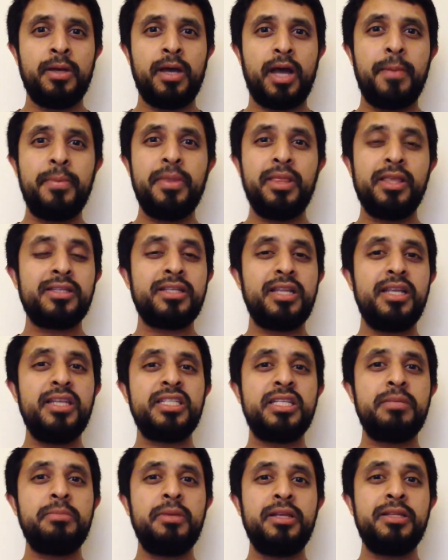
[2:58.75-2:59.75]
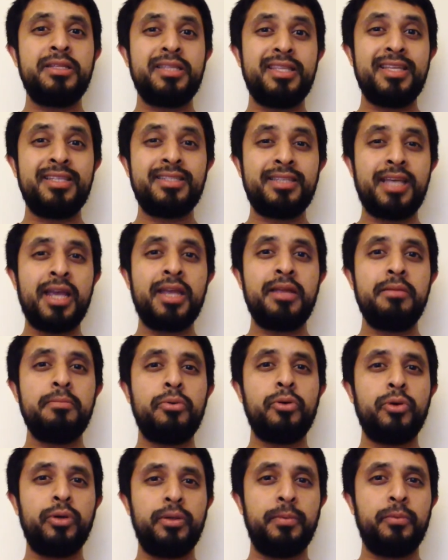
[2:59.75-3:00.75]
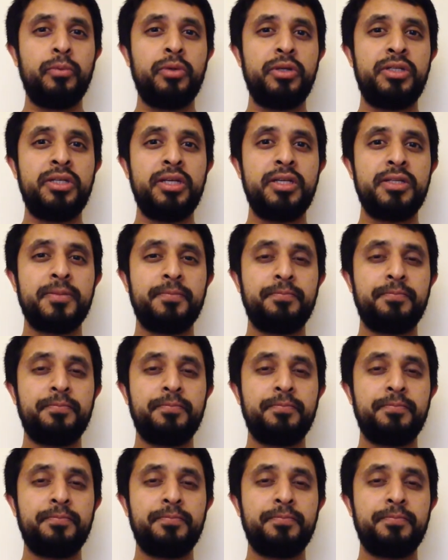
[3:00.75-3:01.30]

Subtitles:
I mean, this leads me to the second point, which is,